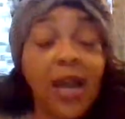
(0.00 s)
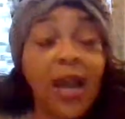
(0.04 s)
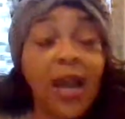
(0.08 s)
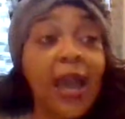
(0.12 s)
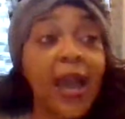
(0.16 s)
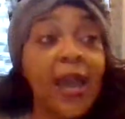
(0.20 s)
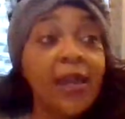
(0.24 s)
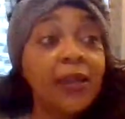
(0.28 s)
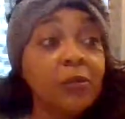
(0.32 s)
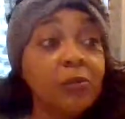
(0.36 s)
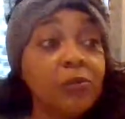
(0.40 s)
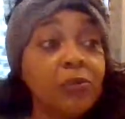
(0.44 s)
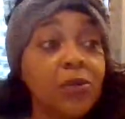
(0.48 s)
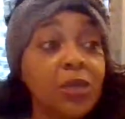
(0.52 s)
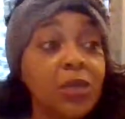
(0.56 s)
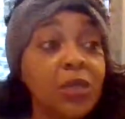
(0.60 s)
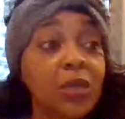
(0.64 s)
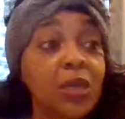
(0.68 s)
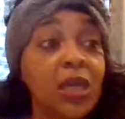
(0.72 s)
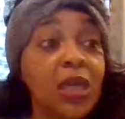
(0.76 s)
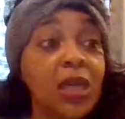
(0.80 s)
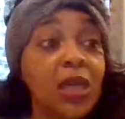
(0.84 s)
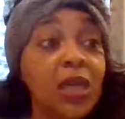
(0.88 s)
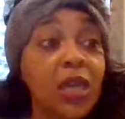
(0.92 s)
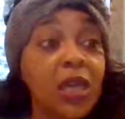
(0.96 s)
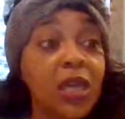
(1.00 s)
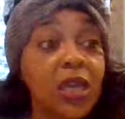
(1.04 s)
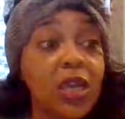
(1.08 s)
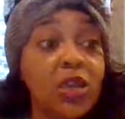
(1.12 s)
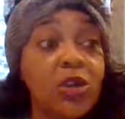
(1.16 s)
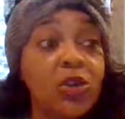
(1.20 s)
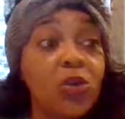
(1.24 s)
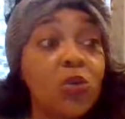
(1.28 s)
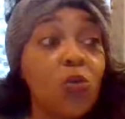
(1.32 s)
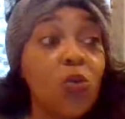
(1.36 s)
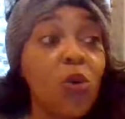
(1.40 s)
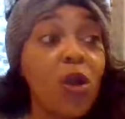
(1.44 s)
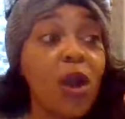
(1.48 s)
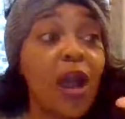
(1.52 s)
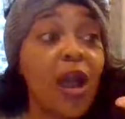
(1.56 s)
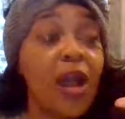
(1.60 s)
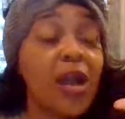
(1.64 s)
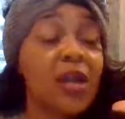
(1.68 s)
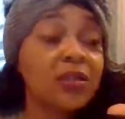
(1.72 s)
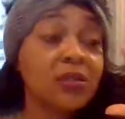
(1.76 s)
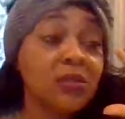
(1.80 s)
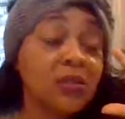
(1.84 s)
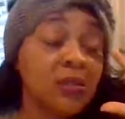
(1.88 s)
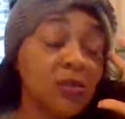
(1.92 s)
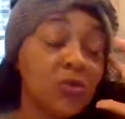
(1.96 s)
I had to be in here where
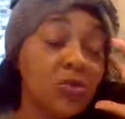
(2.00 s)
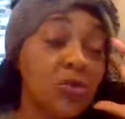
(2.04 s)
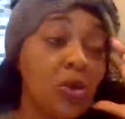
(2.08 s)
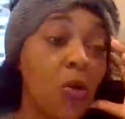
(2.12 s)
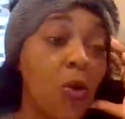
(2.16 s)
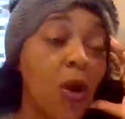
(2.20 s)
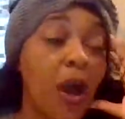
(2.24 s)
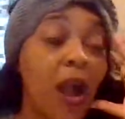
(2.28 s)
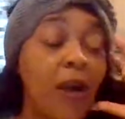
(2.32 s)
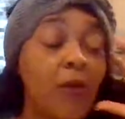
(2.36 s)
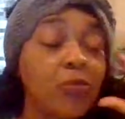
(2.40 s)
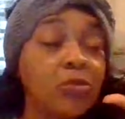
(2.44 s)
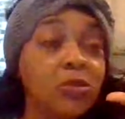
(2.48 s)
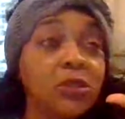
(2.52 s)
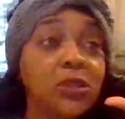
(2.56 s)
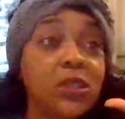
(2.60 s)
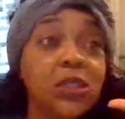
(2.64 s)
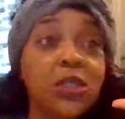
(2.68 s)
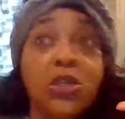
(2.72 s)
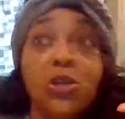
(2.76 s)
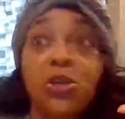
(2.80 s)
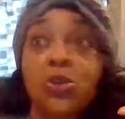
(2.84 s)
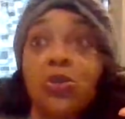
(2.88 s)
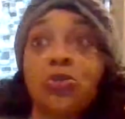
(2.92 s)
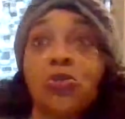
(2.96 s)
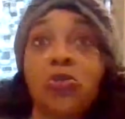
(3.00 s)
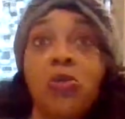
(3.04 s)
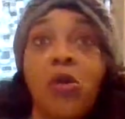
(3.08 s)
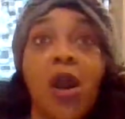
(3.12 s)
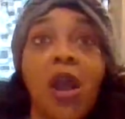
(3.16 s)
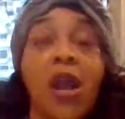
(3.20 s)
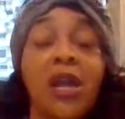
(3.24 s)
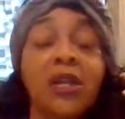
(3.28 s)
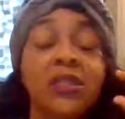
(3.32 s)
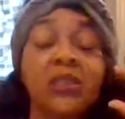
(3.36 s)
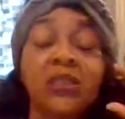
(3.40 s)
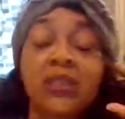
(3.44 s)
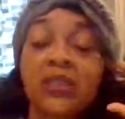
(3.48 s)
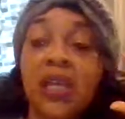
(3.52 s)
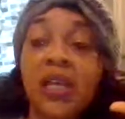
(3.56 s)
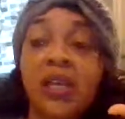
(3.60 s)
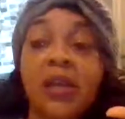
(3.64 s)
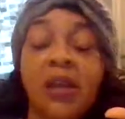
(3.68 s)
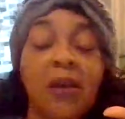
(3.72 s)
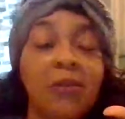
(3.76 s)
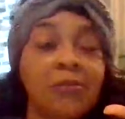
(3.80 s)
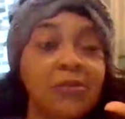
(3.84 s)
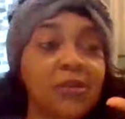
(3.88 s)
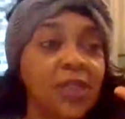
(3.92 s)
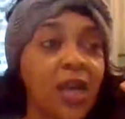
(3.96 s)
I, you know, I was in here crying and
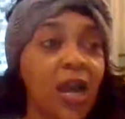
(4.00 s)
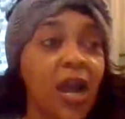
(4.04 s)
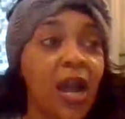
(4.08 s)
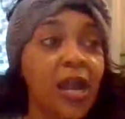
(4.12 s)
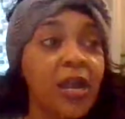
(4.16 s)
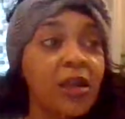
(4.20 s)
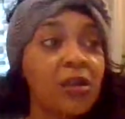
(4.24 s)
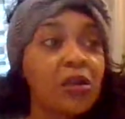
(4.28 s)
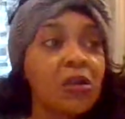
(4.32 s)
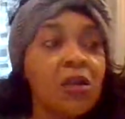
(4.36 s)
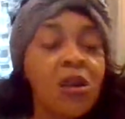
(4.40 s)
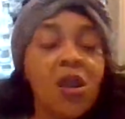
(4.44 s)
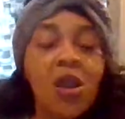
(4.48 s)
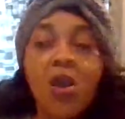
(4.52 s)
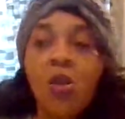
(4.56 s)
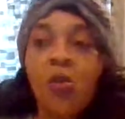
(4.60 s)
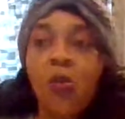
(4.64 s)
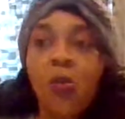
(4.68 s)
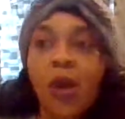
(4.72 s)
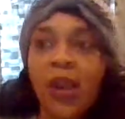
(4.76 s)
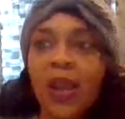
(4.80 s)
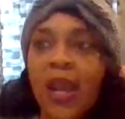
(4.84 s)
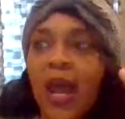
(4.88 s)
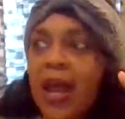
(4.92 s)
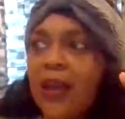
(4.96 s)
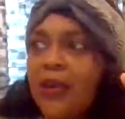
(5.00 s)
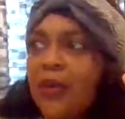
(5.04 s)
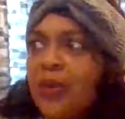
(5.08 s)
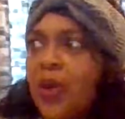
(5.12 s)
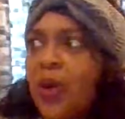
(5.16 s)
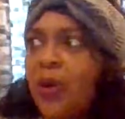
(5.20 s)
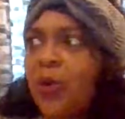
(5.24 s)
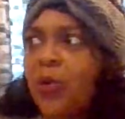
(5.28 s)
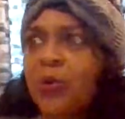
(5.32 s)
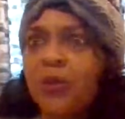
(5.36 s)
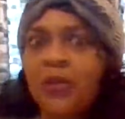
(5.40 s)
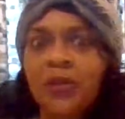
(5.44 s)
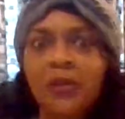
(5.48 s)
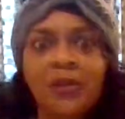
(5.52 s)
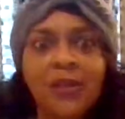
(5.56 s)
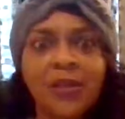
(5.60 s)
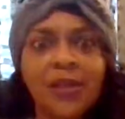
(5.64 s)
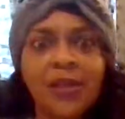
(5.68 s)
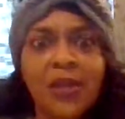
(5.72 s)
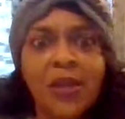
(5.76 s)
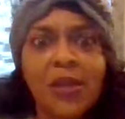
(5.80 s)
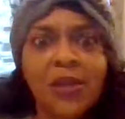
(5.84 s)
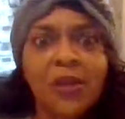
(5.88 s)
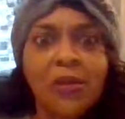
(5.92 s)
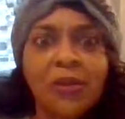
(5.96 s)
saying I'm tired, while I know that
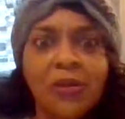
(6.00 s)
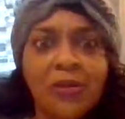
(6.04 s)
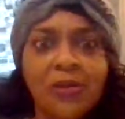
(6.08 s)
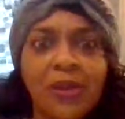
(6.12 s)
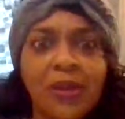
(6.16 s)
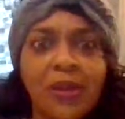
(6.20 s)
the en